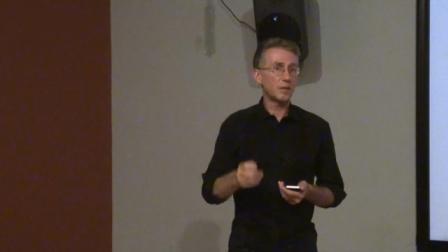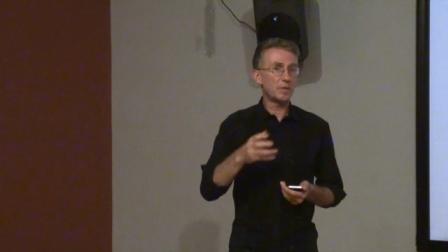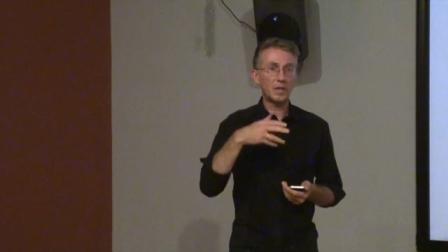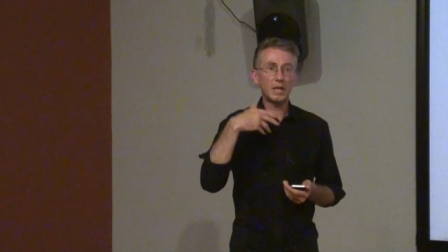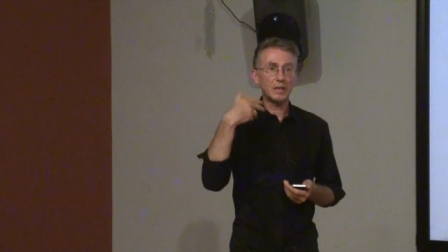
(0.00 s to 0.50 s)

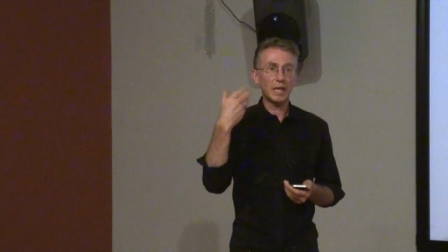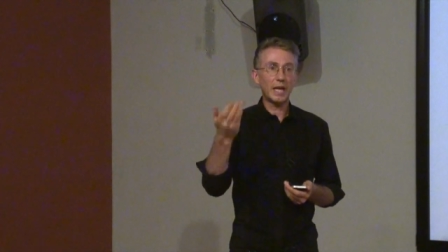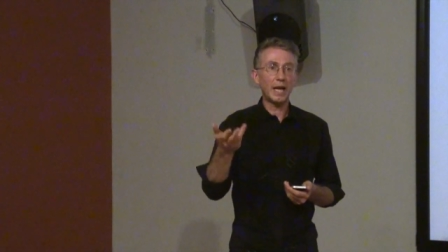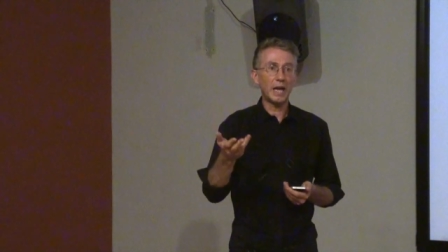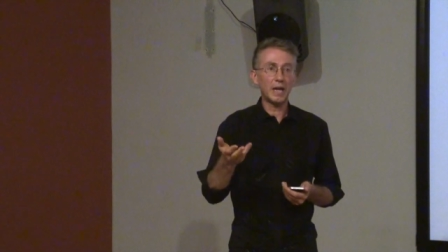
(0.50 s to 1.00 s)

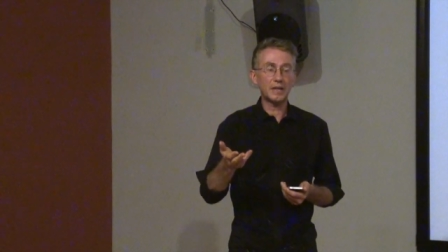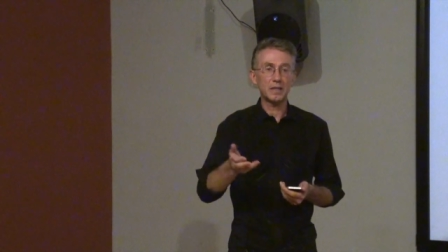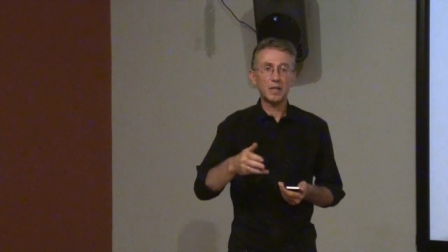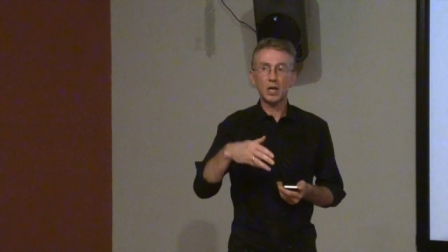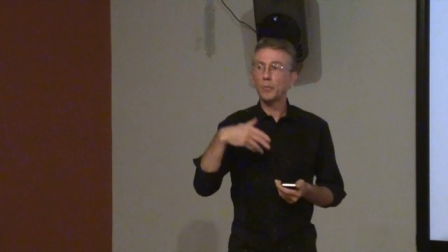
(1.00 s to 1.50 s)
something that
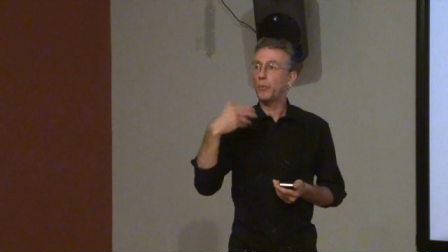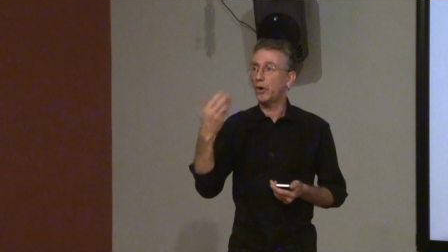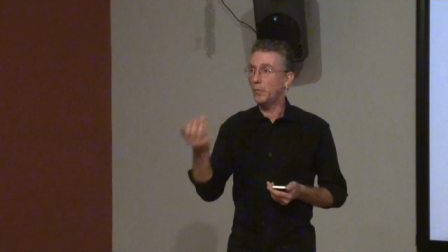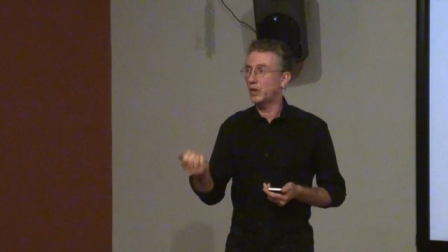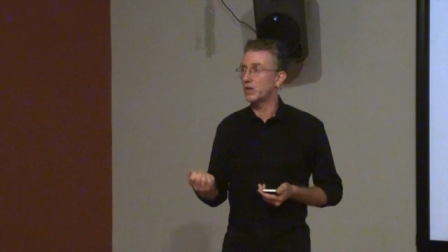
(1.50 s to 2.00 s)
has
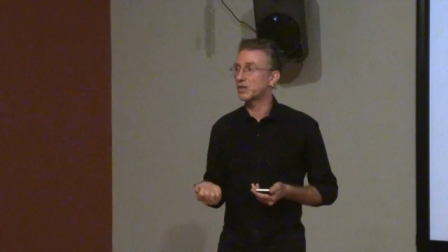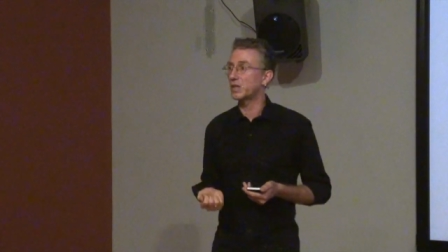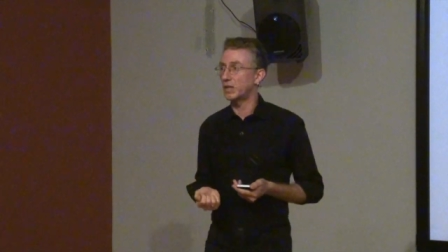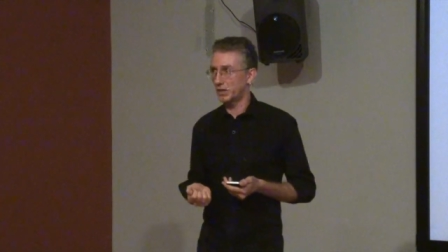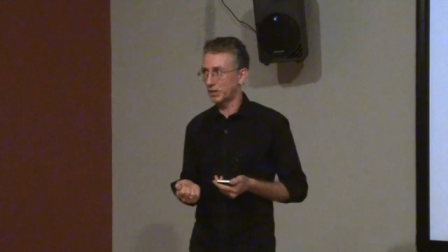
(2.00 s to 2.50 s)

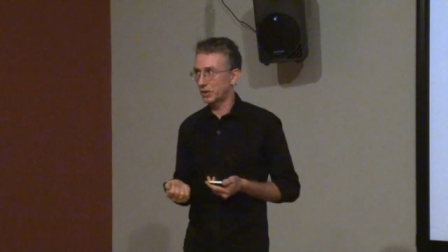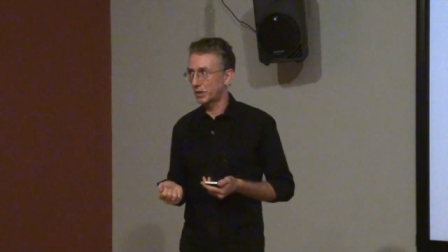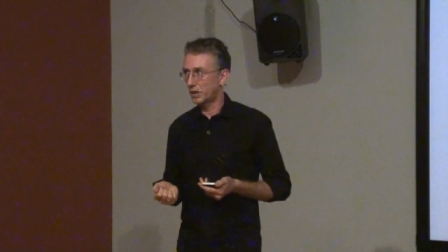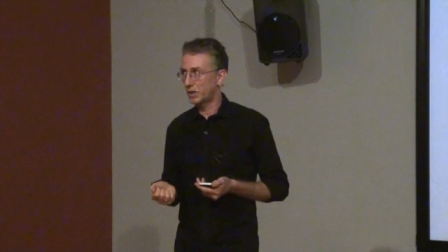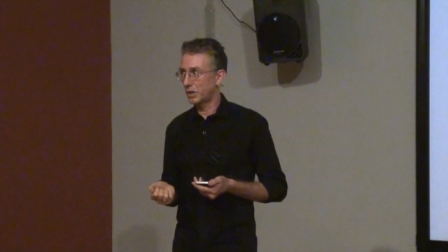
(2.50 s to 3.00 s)
impermanence in
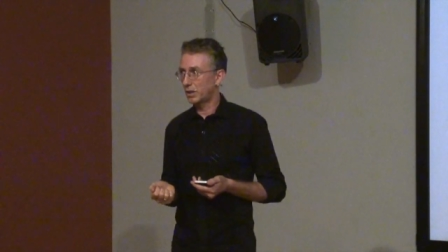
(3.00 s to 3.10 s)
it.